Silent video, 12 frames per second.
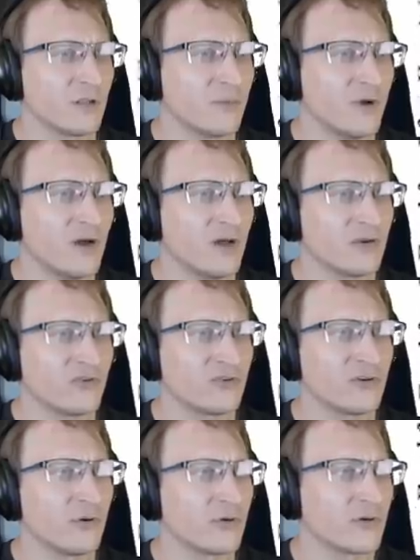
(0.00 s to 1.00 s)
bond should
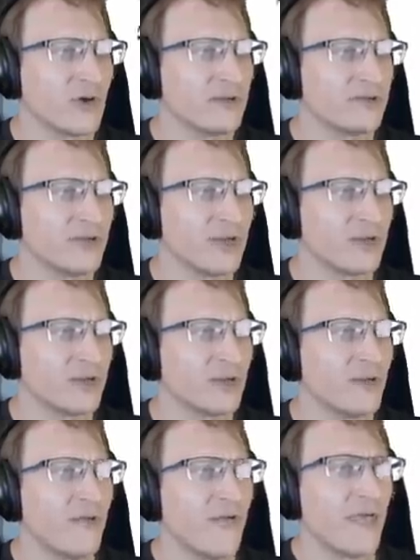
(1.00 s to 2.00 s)
go to Crytek,
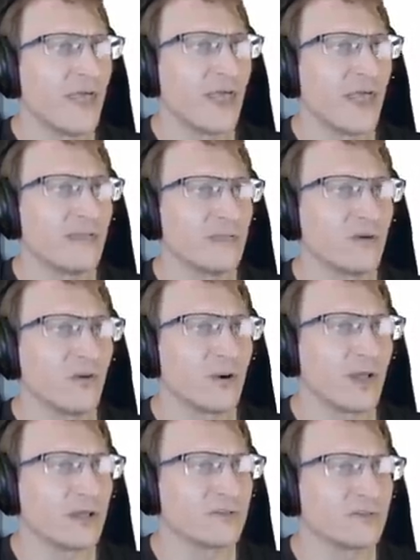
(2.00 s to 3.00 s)
and the
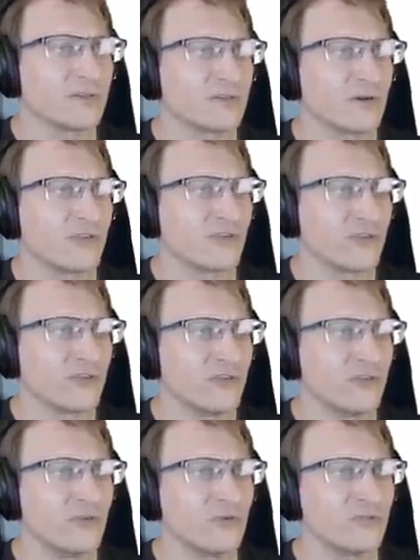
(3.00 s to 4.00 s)
court has the discretion to
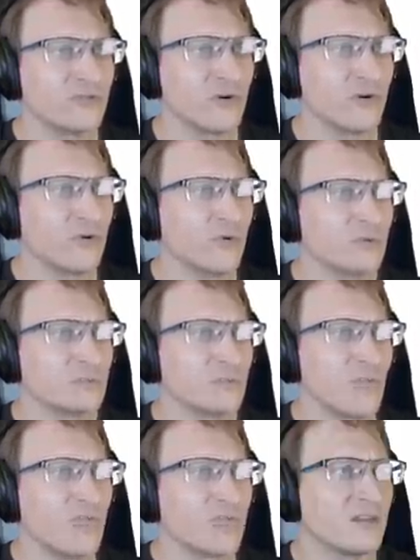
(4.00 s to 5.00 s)
do so
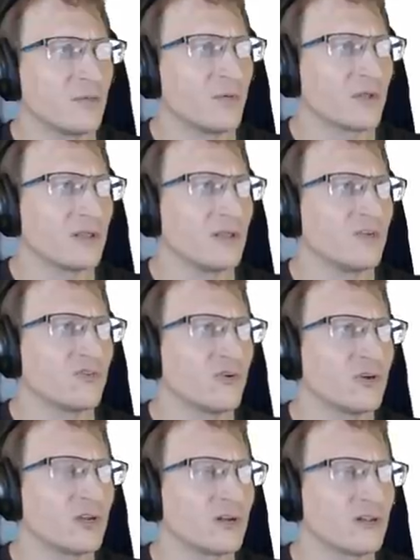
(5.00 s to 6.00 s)
and it typically
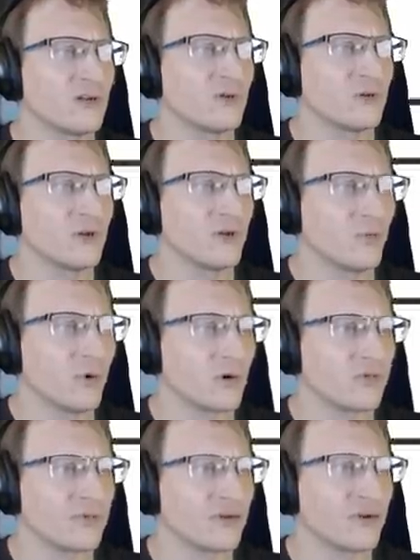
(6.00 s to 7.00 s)
should include an award
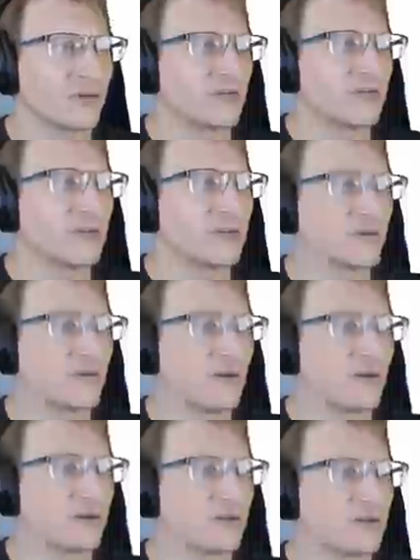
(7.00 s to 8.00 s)
of attorney's fees and
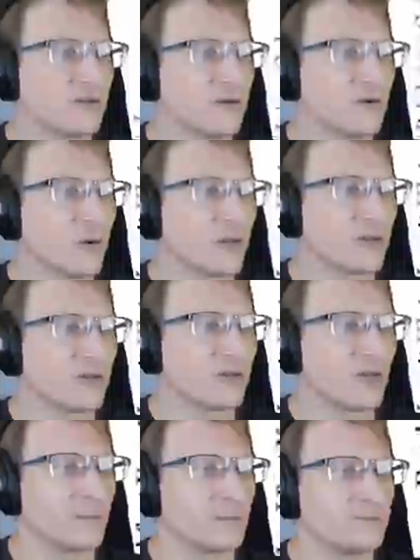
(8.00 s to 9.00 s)
costs, according to
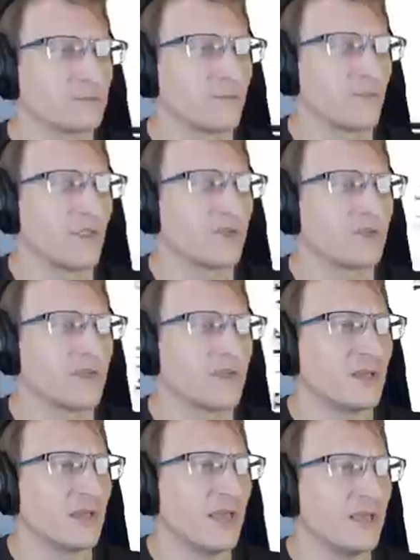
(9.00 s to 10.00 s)
them. They say
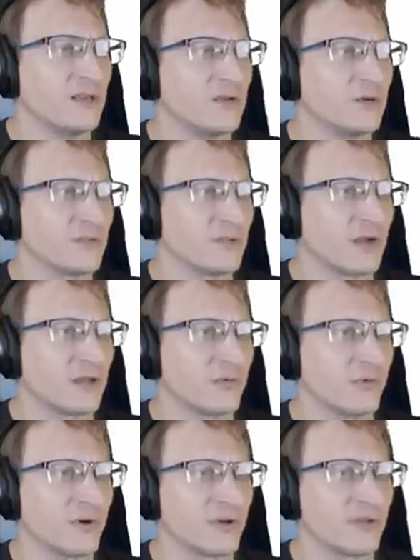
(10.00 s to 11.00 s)
they can't use a lot of the
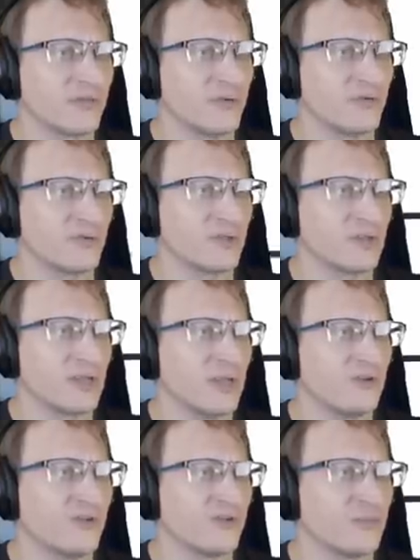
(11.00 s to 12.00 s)
work in future
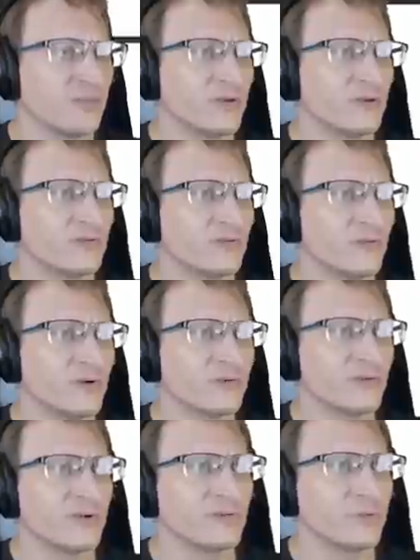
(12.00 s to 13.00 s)
litigation because so
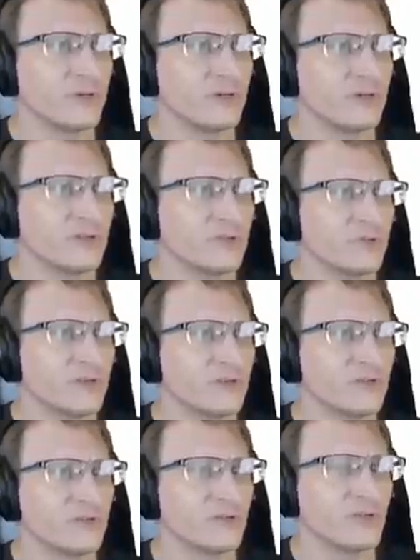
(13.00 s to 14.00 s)
much has been dismissed.